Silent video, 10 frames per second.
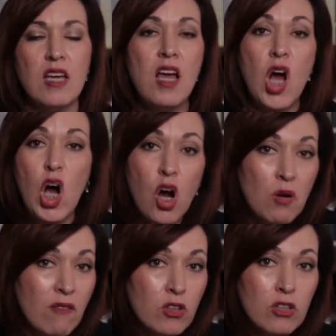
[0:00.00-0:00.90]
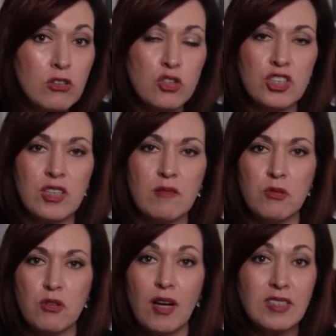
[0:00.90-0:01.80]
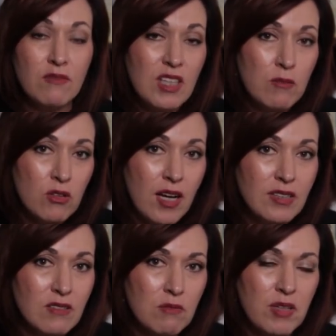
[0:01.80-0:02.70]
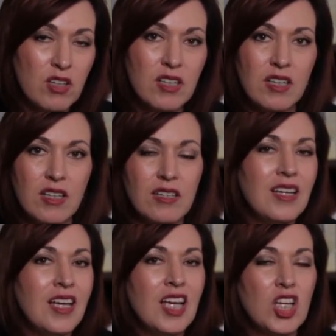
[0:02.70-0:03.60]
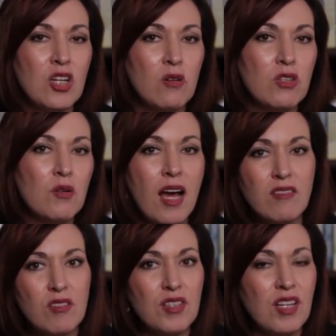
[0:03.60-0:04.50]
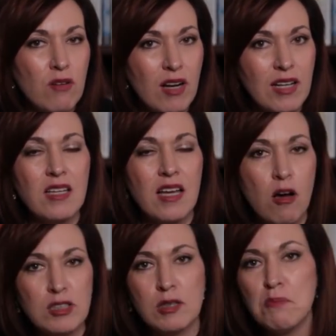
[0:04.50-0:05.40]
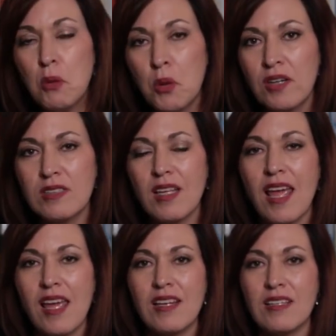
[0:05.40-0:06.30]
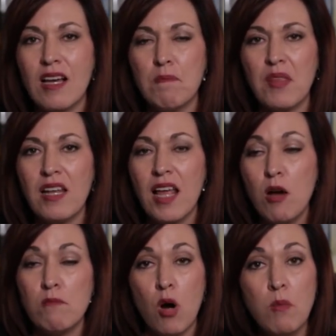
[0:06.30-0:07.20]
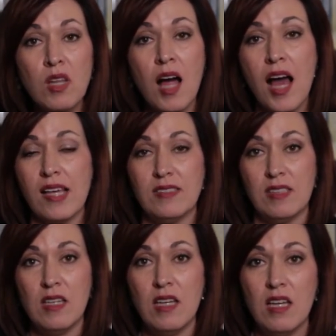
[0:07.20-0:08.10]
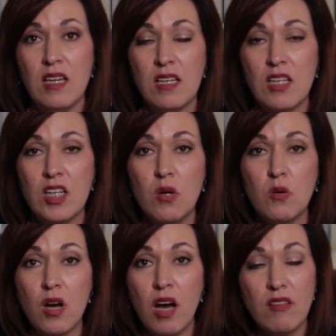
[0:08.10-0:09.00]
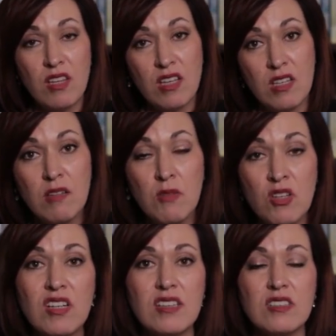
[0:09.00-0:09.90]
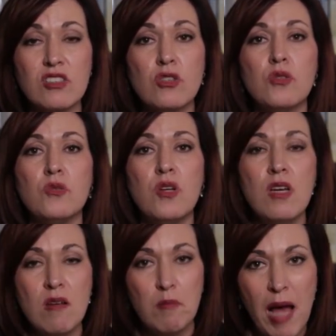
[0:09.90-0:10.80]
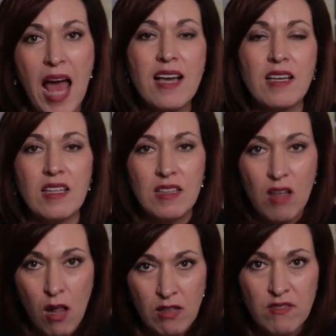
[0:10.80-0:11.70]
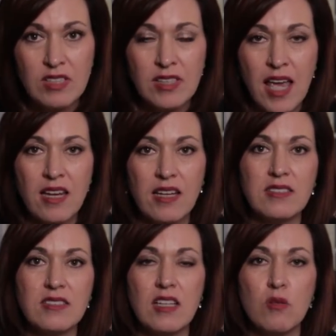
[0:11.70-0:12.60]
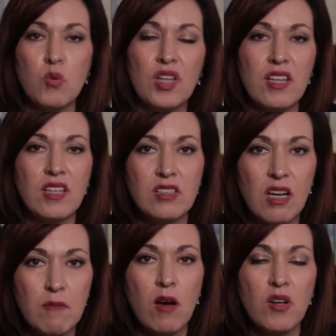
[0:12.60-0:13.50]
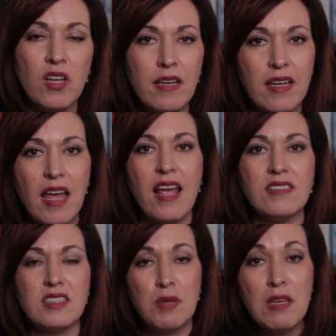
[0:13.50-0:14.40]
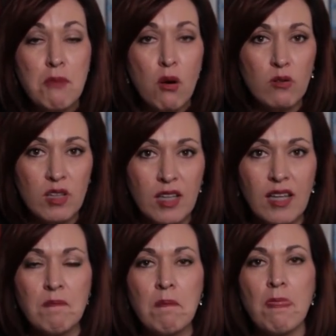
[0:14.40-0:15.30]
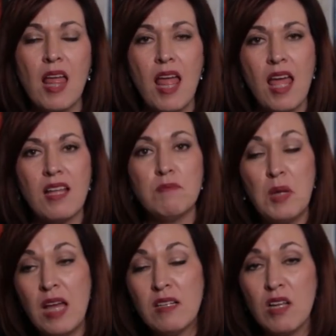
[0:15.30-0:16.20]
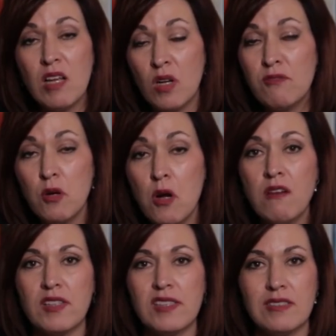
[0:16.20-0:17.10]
Our Revolution, Progressive Democrats of America. You know, they're out there getting ready to help support and um, and help mobilize, you know, uh, the, the communities to back all of these candidates that are willing to come out and speak boldly and and, and run for office.